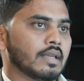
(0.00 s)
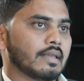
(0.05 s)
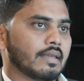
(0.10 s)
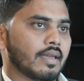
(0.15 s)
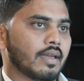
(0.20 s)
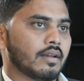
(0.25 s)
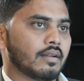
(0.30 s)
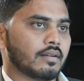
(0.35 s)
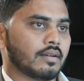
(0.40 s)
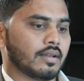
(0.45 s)

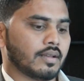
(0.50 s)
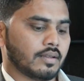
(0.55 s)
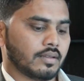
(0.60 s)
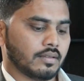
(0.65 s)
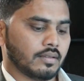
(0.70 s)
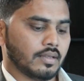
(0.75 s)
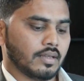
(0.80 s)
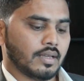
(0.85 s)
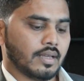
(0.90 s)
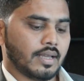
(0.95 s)
Canada
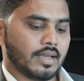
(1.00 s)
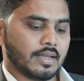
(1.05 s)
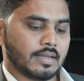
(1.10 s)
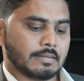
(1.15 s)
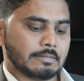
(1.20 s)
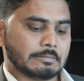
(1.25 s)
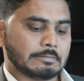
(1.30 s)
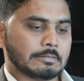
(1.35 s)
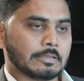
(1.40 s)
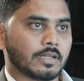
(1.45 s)

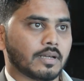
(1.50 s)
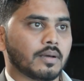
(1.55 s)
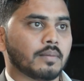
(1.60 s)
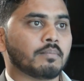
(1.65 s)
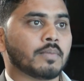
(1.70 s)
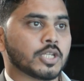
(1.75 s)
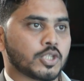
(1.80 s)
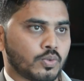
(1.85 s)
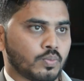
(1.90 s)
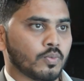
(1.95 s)
and
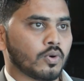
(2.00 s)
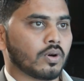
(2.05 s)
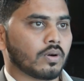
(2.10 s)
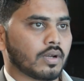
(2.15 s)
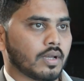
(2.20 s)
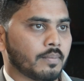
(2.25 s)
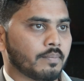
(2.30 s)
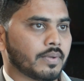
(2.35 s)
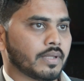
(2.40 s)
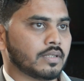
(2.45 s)
much more
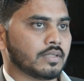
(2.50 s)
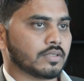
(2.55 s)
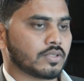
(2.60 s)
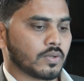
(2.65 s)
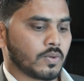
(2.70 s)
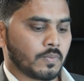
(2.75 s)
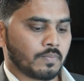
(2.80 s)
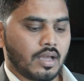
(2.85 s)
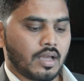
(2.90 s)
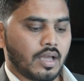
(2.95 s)
companies.
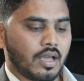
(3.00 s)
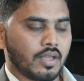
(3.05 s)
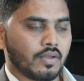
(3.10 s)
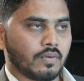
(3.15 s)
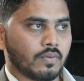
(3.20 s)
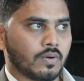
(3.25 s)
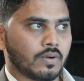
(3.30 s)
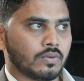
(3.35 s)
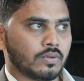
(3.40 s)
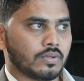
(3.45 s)
So I
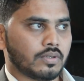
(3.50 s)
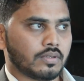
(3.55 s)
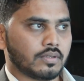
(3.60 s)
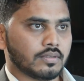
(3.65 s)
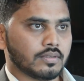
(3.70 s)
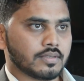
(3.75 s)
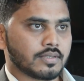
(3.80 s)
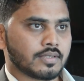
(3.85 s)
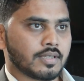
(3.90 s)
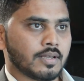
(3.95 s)
want
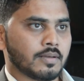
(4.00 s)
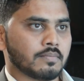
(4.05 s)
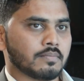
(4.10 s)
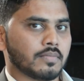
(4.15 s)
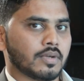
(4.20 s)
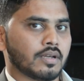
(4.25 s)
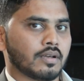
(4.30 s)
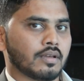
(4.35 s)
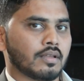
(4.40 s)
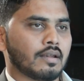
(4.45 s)
some
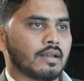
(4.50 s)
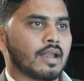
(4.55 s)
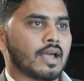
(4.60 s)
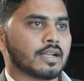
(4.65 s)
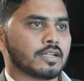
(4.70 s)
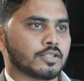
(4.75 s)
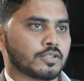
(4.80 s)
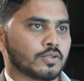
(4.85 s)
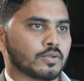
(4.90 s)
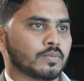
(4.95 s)

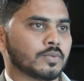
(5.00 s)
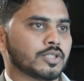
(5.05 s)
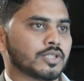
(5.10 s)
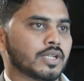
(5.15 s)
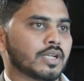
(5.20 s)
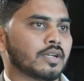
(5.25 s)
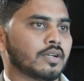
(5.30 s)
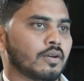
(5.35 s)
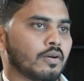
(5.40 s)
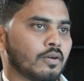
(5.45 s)
lights to be
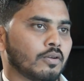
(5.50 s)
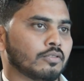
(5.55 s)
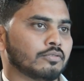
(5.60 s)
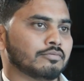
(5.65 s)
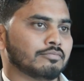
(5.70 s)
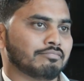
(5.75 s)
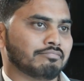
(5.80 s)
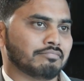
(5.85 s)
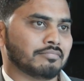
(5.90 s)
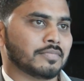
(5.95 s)
shed
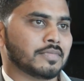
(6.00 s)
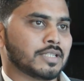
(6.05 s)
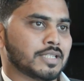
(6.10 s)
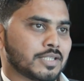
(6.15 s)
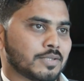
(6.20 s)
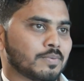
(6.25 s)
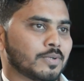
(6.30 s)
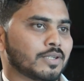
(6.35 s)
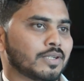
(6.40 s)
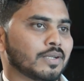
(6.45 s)
on
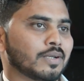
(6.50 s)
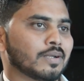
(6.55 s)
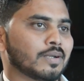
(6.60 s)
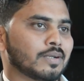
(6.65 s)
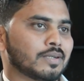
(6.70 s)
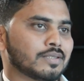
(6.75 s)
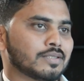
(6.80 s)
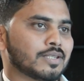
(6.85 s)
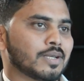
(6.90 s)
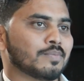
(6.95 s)
this
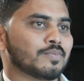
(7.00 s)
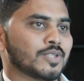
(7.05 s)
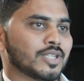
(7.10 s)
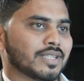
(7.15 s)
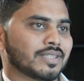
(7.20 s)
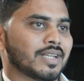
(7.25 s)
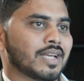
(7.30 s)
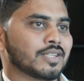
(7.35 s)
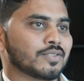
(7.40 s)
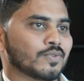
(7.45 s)
particular
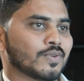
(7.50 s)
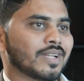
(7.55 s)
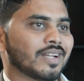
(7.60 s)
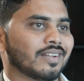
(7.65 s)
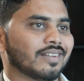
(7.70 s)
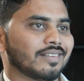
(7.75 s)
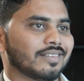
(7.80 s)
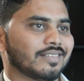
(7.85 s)
subject as well.